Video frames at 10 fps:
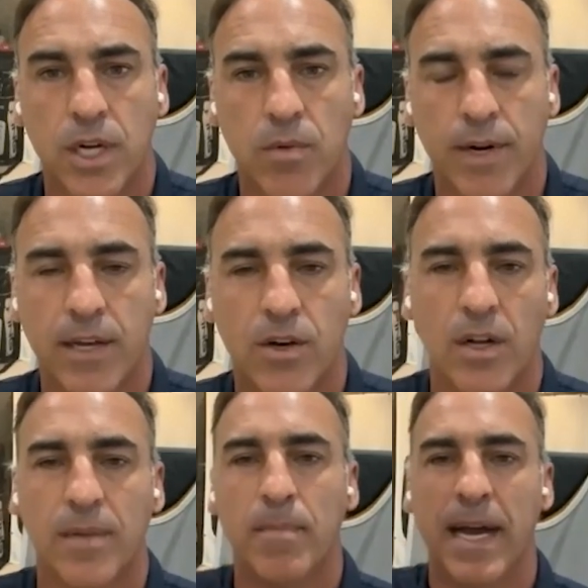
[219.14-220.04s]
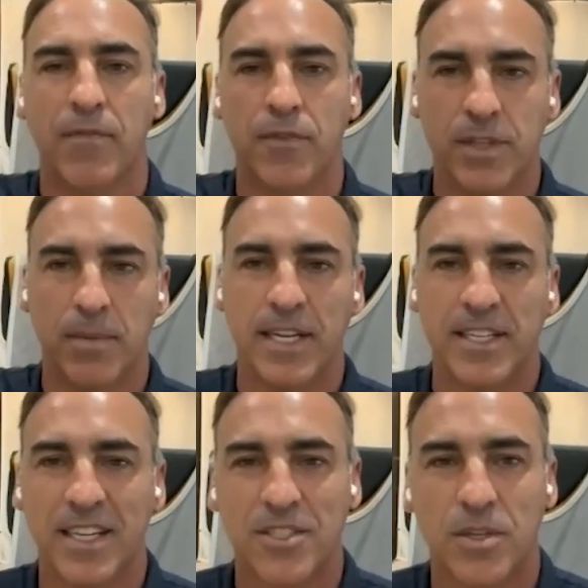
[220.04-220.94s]
are what I call my
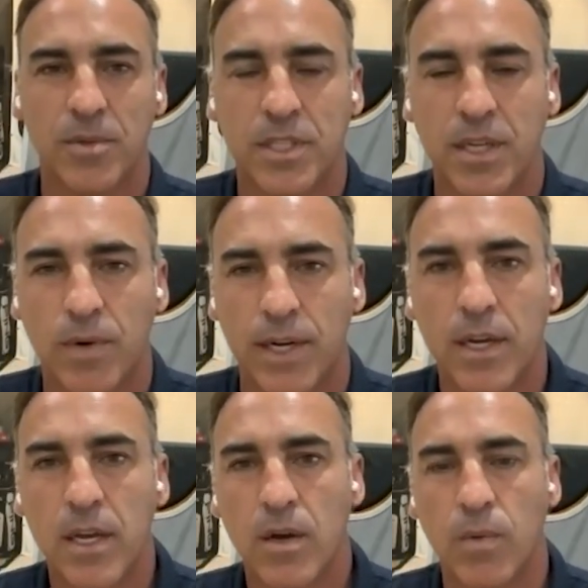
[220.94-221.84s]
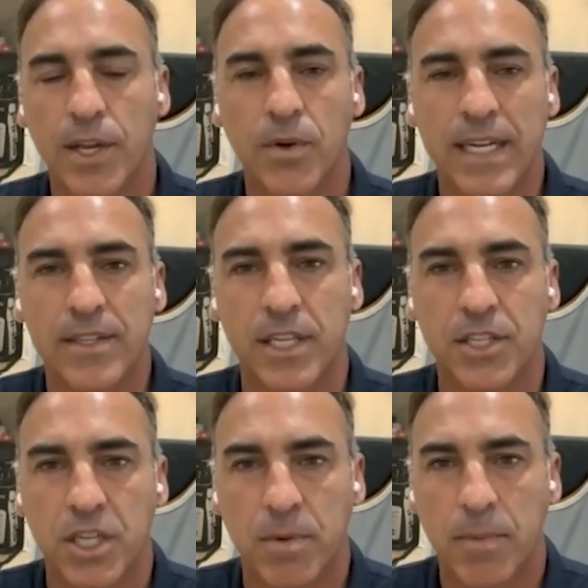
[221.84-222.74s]
fundamentals, obviously what you can
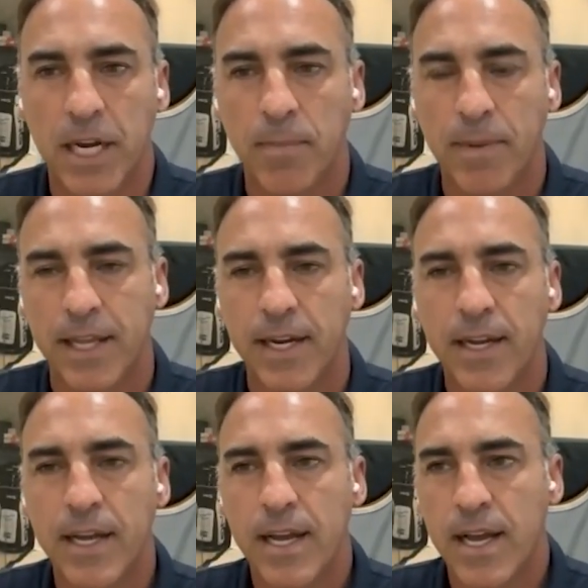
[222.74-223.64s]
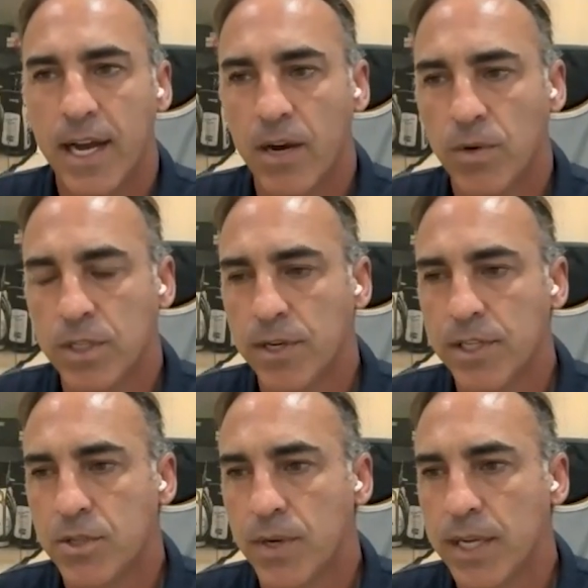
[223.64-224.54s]
teach everybody. But then I was very
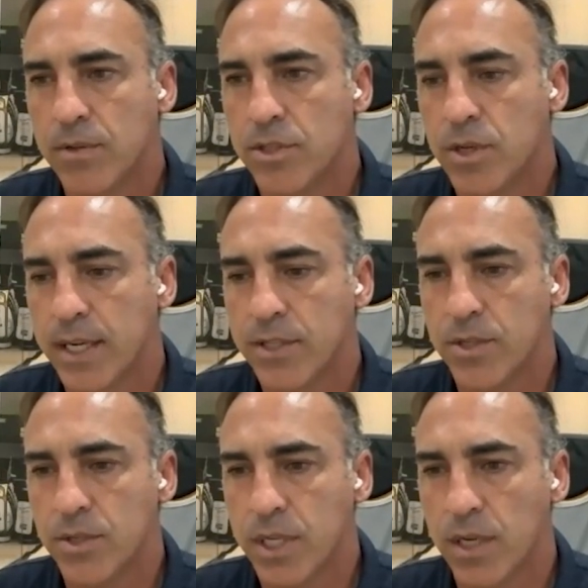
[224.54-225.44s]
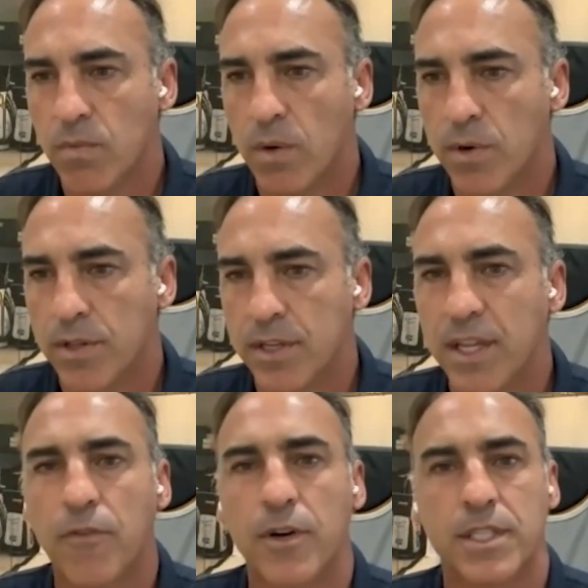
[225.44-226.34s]
intrigued on trying to see what were the
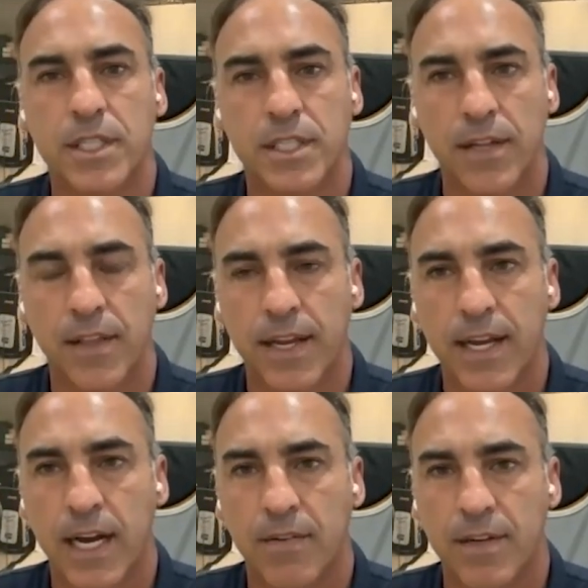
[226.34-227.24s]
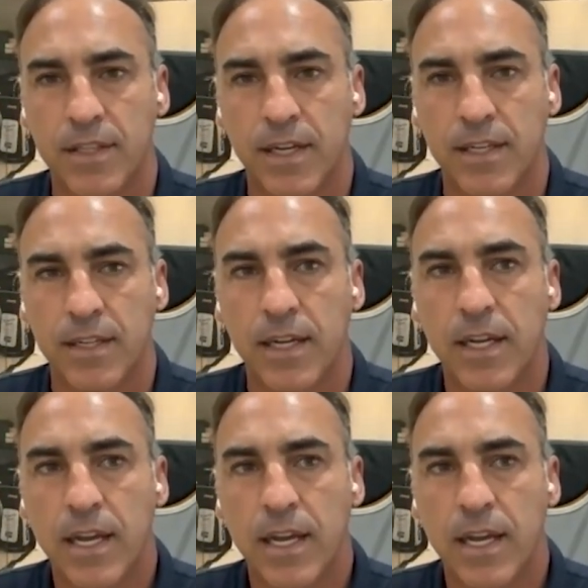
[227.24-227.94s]
differences that they have and